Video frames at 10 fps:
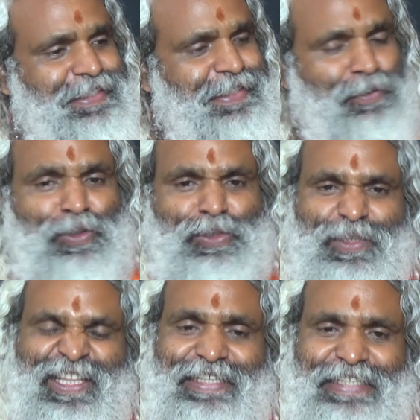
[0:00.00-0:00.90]
tuned
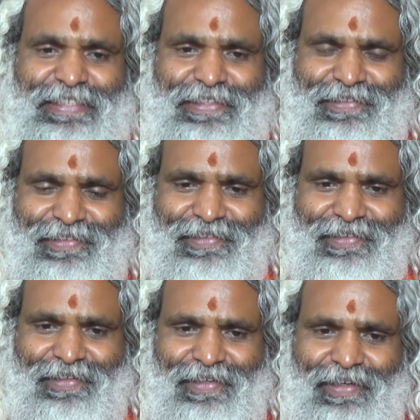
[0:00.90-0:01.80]
with the teacher
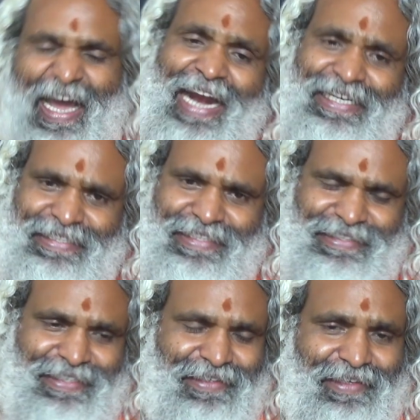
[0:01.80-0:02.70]
and
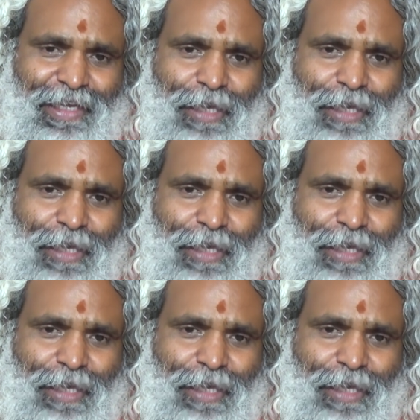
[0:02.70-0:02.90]
teaching,